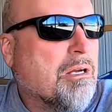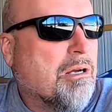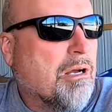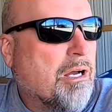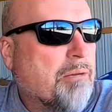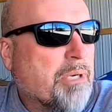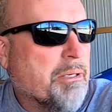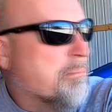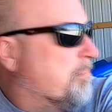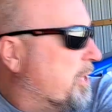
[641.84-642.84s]
Uh, my
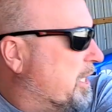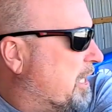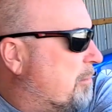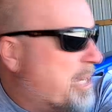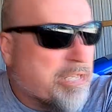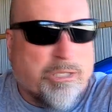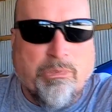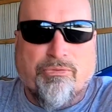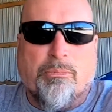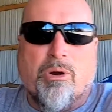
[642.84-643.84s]
buddy got back to me
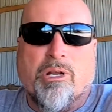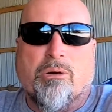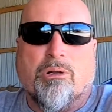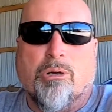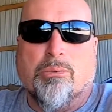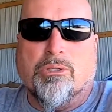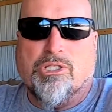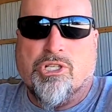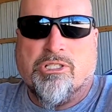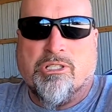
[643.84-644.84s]
from R&L Global
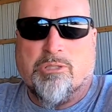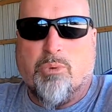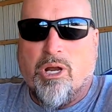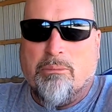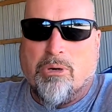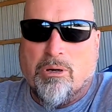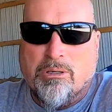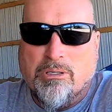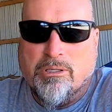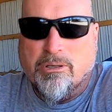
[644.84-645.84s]
Logistics, Brian
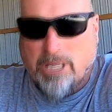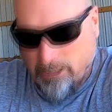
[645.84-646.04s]
Bird. You're down